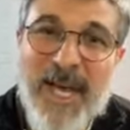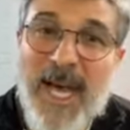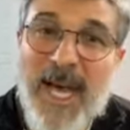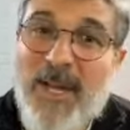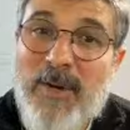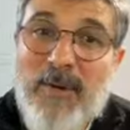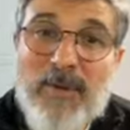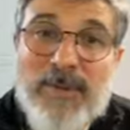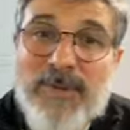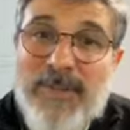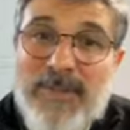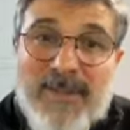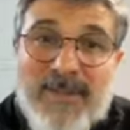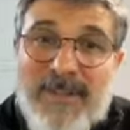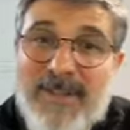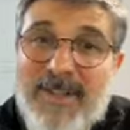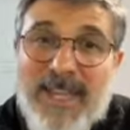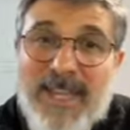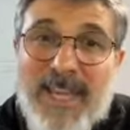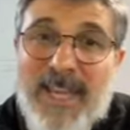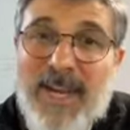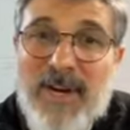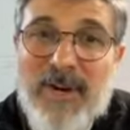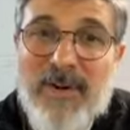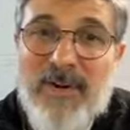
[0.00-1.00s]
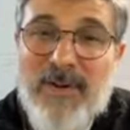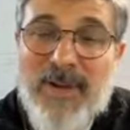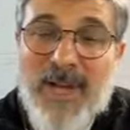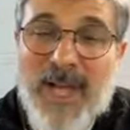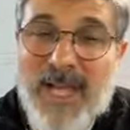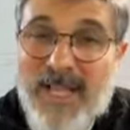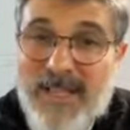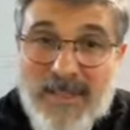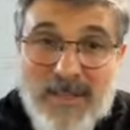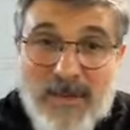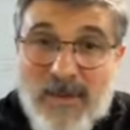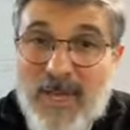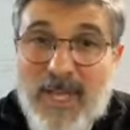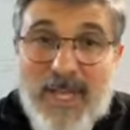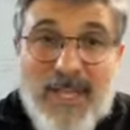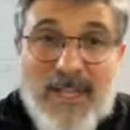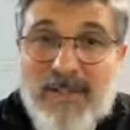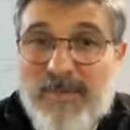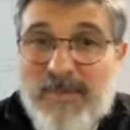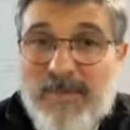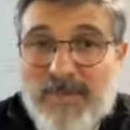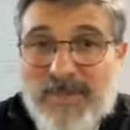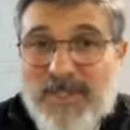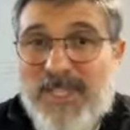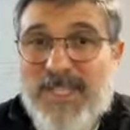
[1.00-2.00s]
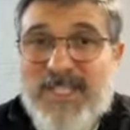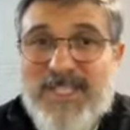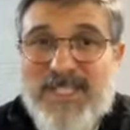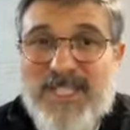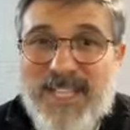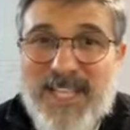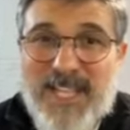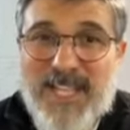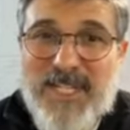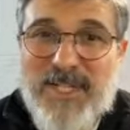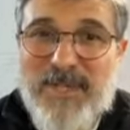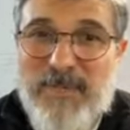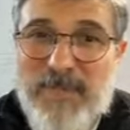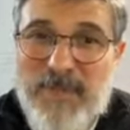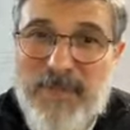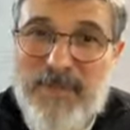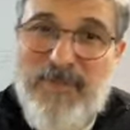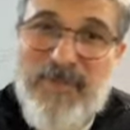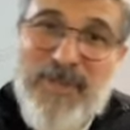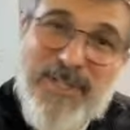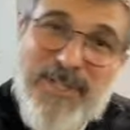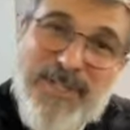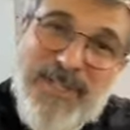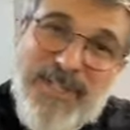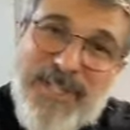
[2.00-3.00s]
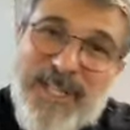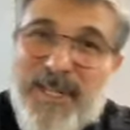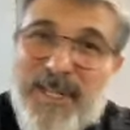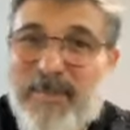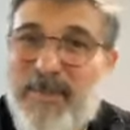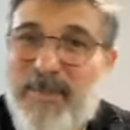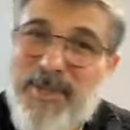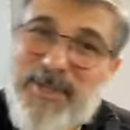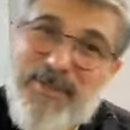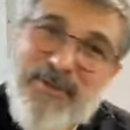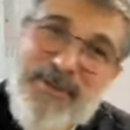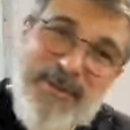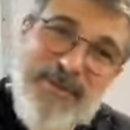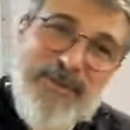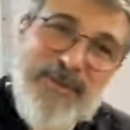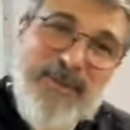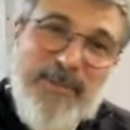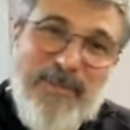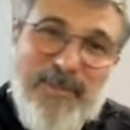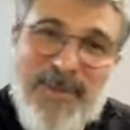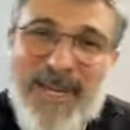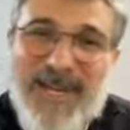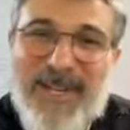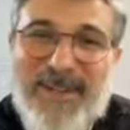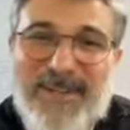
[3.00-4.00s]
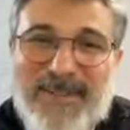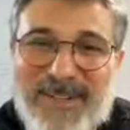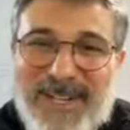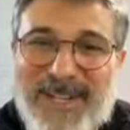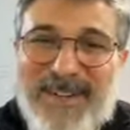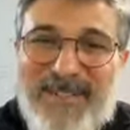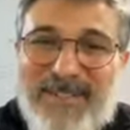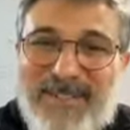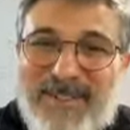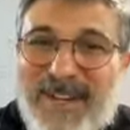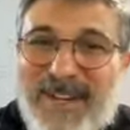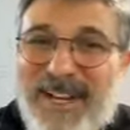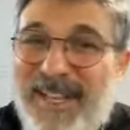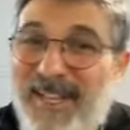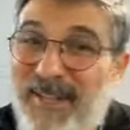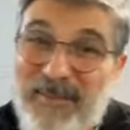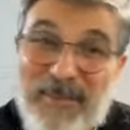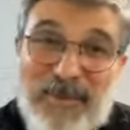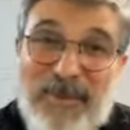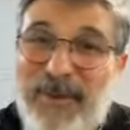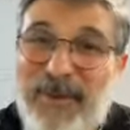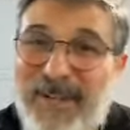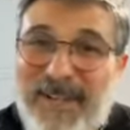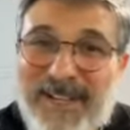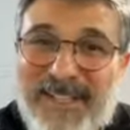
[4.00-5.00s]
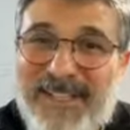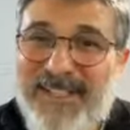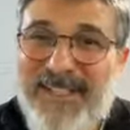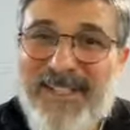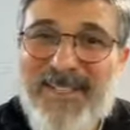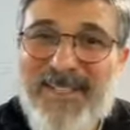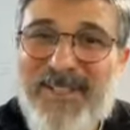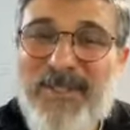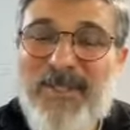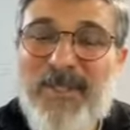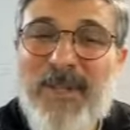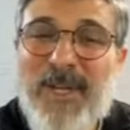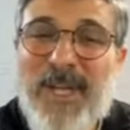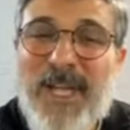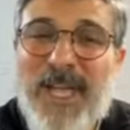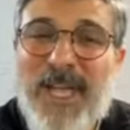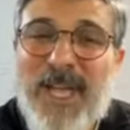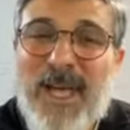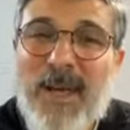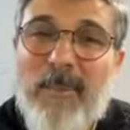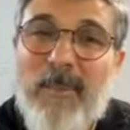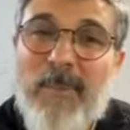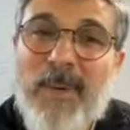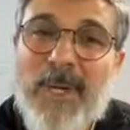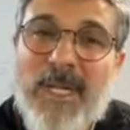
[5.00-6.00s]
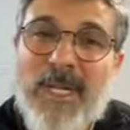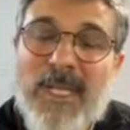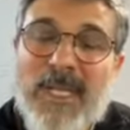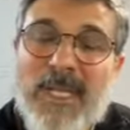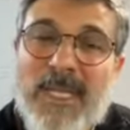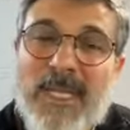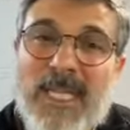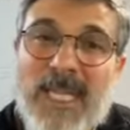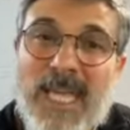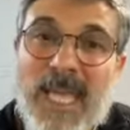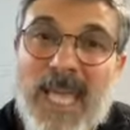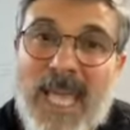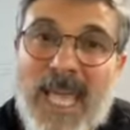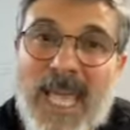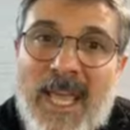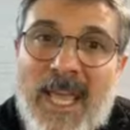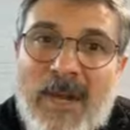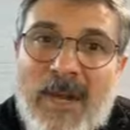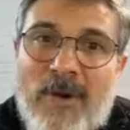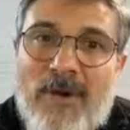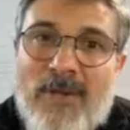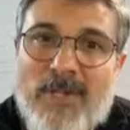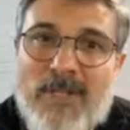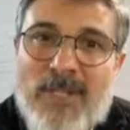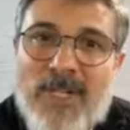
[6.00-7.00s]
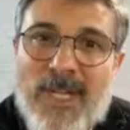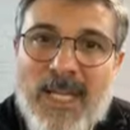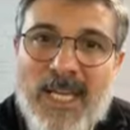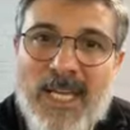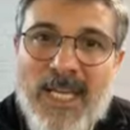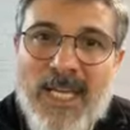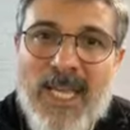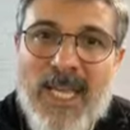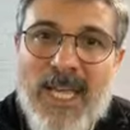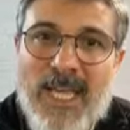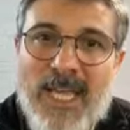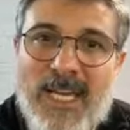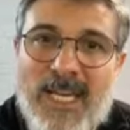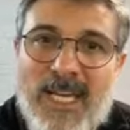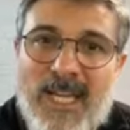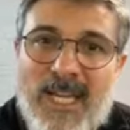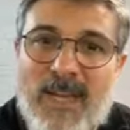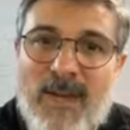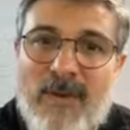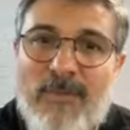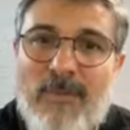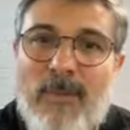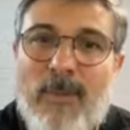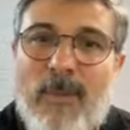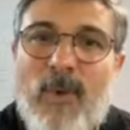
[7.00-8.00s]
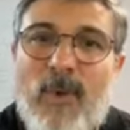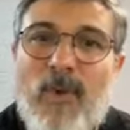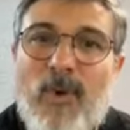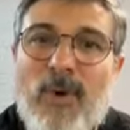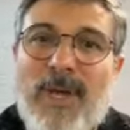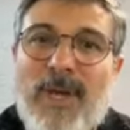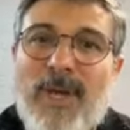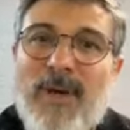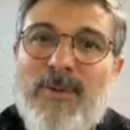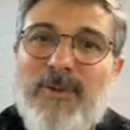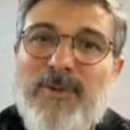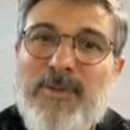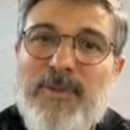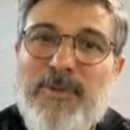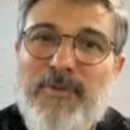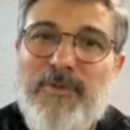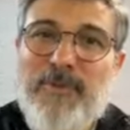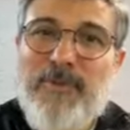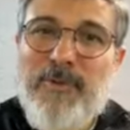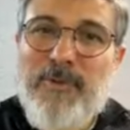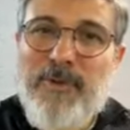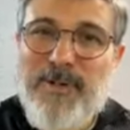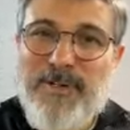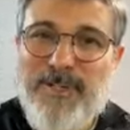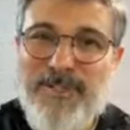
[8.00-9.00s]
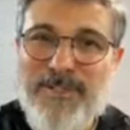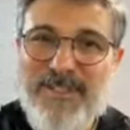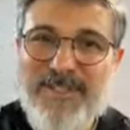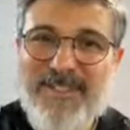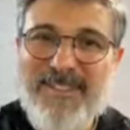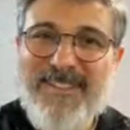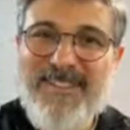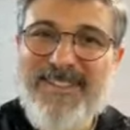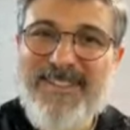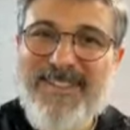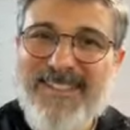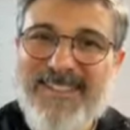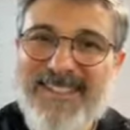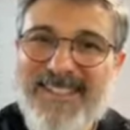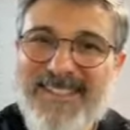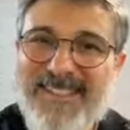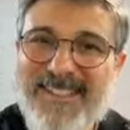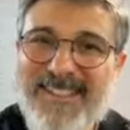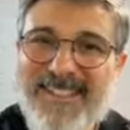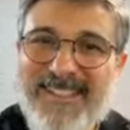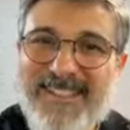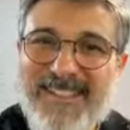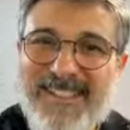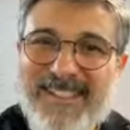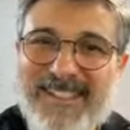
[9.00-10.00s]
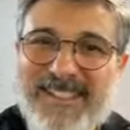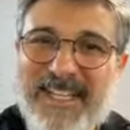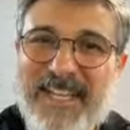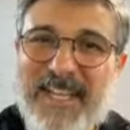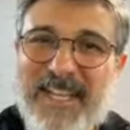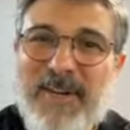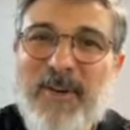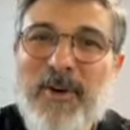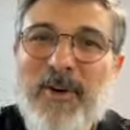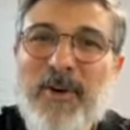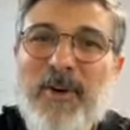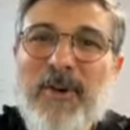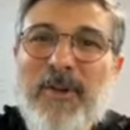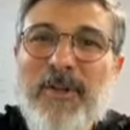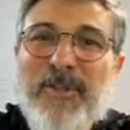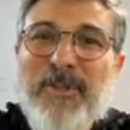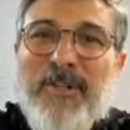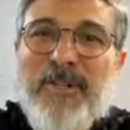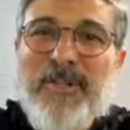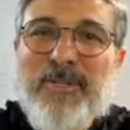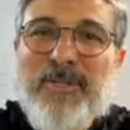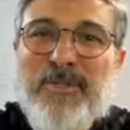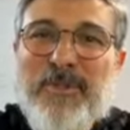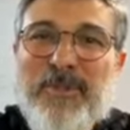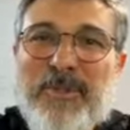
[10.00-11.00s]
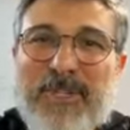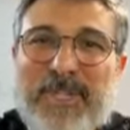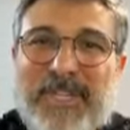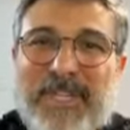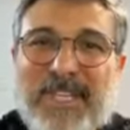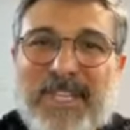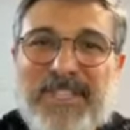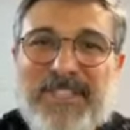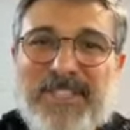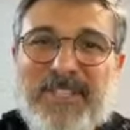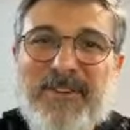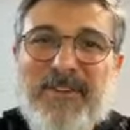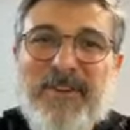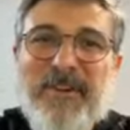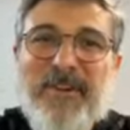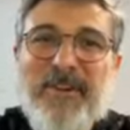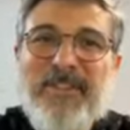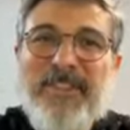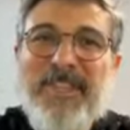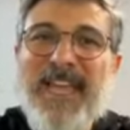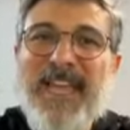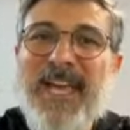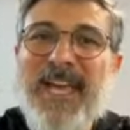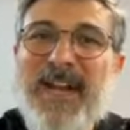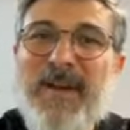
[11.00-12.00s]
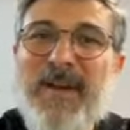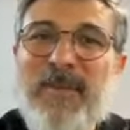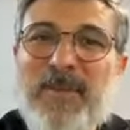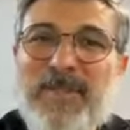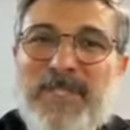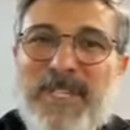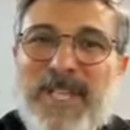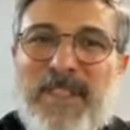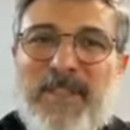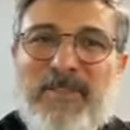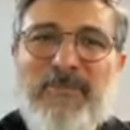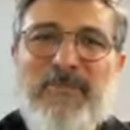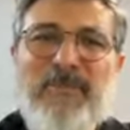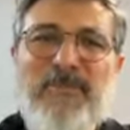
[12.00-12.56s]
I don't care. I love it. It's nice to catch a big fish. I take a picture, I throw it back, whatever. I love going hunting too. But the energy I get from going out to the forest and all the trees and all the animals and the